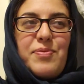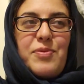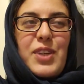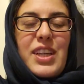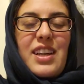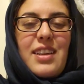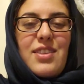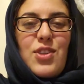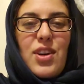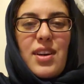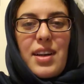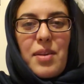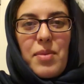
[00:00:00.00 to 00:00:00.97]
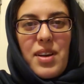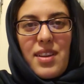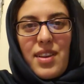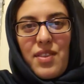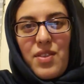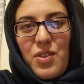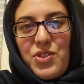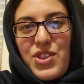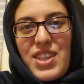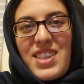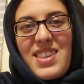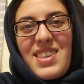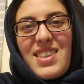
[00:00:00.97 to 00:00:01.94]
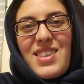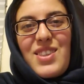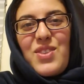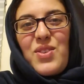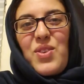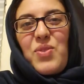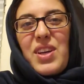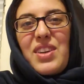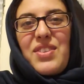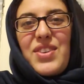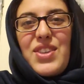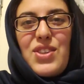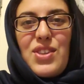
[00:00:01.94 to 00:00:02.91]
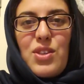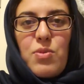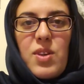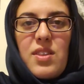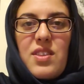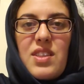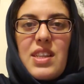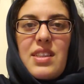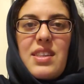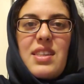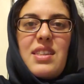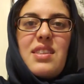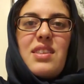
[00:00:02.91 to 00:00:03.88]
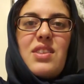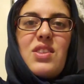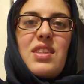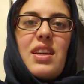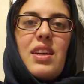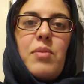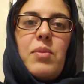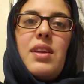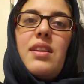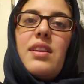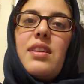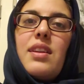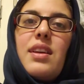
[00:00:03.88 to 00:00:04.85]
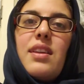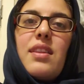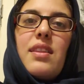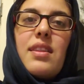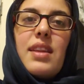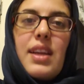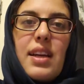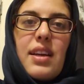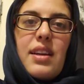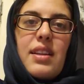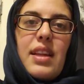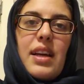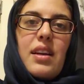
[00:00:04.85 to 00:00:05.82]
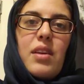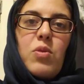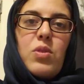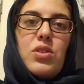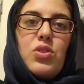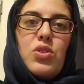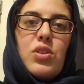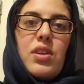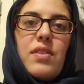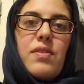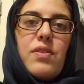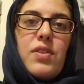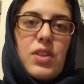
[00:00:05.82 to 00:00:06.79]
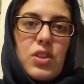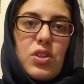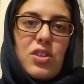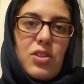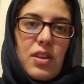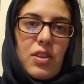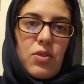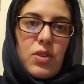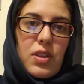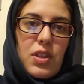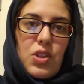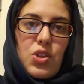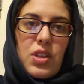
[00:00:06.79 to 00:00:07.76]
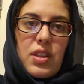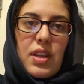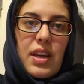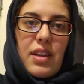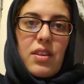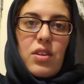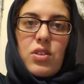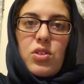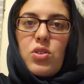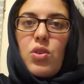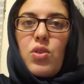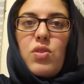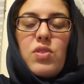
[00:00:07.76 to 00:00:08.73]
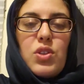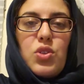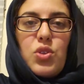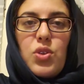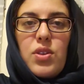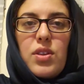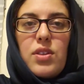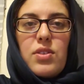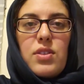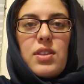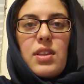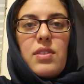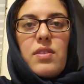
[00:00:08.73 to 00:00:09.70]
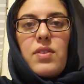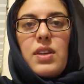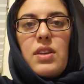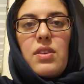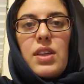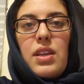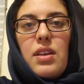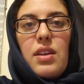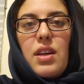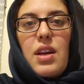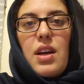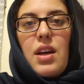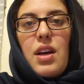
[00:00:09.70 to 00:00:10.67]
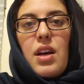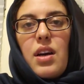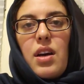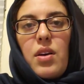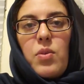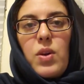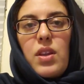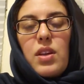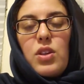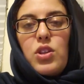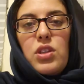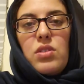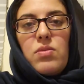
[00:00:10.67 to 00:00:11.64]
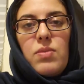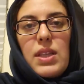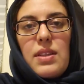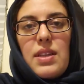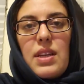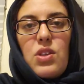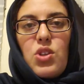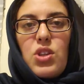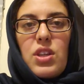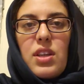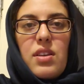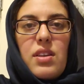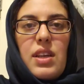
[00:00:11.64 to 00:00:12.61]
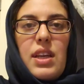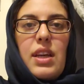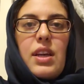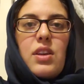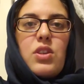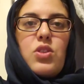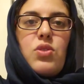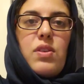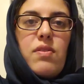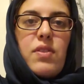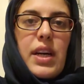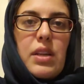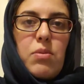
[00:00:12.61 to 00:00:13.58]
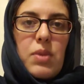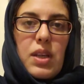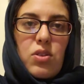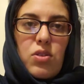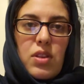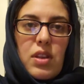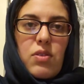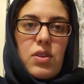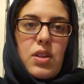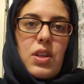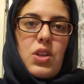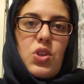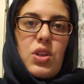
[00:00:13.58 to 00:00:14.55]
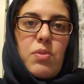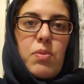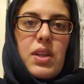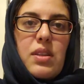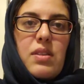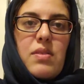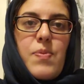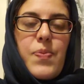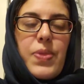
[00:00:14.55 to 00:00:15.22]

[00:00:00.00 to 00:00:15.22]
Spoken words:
when I talk about love of Jesus to my Christian brothers and sisters, they immediately think that I want to convert to their religion, and they're overjoyed, or they're very, with a good intention, eager to invite me to their religion. But